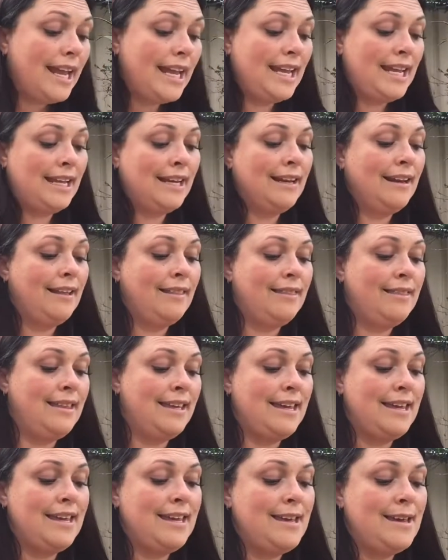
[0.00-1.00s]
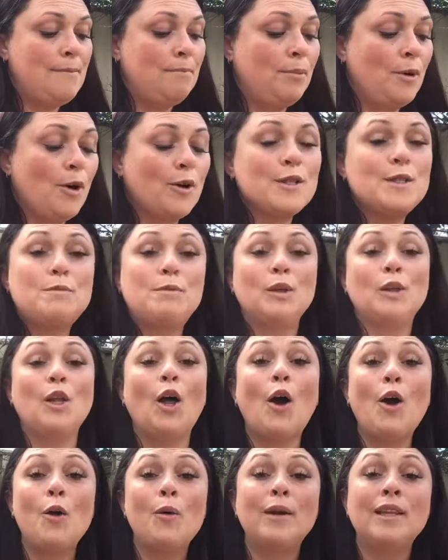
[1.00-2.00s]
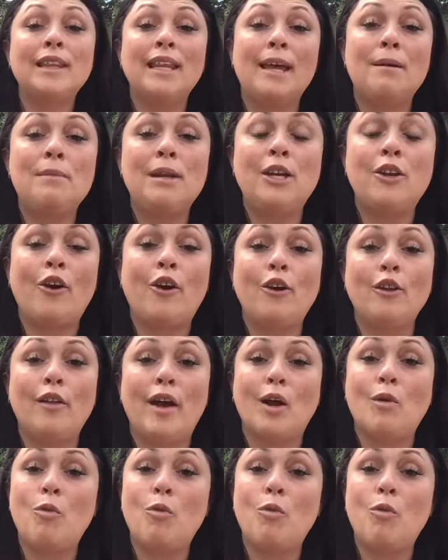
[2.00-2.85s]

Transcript: in the box below and let me know